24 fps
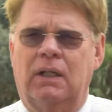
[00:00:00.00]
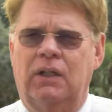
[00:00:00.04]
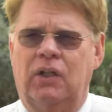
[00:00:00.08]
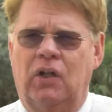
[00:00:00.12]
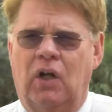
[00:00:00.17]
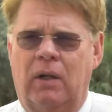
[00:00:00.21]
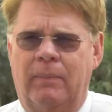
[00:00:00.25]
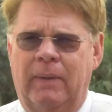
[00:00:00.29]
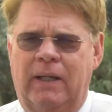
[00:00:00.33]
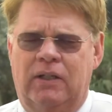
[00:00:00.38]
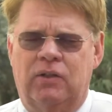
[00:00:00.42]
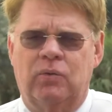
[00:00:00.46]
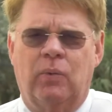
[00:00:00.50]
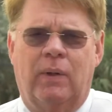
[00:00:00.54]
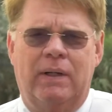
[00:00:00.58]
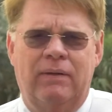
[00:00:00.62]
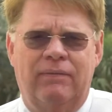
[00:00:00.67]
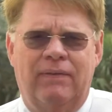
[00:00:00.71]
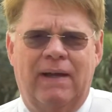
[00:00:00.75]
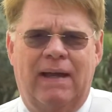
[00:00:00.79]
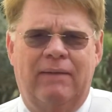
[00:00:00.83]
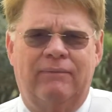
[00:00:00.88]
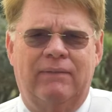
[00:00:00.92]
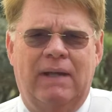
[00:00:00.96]
you know, I make
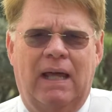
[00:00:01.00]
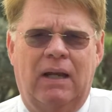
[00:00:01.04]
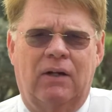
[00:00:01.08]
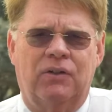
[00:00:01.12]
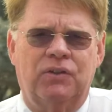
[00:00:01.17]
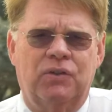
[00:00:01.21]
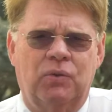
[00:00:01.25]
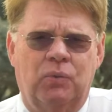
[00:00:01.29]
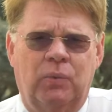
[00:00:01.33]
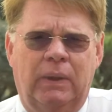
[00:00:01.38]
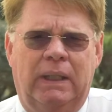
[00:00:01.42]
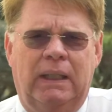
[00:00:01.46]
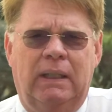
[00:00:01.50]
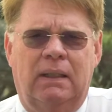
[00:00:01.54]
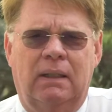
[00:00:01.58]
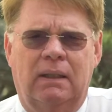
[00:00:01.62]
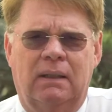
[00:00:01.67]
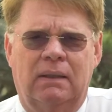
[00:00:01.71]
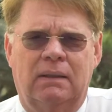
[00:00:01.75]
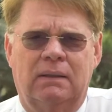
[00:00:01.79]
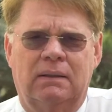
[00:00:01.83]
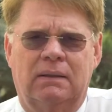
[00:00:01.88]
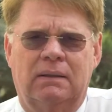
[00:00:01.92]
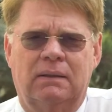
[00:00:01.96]
$25 a week
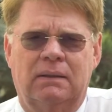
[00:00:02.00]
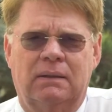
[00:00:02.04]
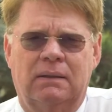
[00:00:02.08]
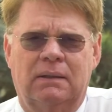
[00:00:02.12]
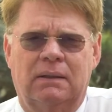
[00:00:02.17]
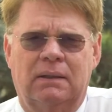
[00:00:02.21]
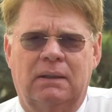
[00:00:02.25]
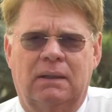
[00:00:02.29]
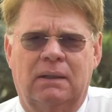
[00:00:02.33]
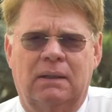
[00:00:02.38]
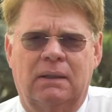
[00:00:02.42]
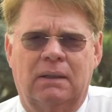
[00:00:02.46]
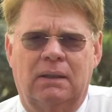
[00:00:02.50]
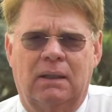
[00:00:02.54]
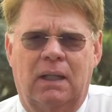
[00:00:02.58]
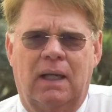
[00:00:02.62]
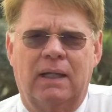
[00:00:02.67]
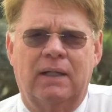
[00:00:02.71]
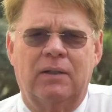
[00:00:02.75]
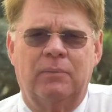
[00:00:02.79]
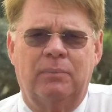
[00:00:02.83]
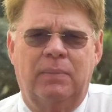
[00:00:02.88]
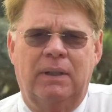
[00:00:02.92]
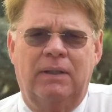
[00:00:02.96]

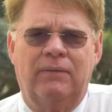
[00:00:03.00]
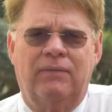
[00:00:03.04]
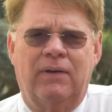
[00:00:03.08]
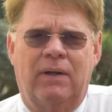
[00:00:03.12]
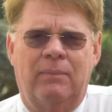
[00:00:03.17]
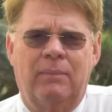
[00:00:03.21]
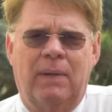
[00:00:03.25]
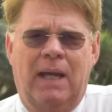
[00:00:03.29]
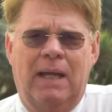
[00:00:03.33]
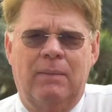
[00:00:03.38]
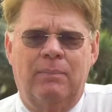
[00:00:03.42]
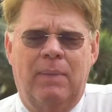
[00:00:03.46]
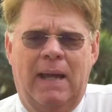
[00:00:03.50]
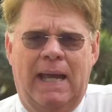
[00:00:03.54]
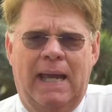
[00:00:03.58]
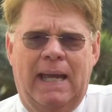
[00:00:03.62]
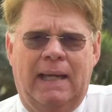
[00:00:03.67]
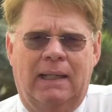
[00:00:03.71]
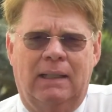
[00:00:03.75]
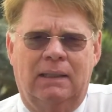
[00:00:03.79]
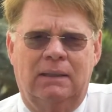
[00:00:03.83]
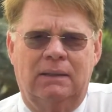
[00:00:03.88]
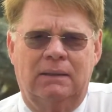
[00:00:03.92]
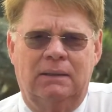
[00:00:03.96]
lugging beef on my
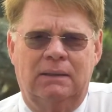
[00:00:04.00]
back.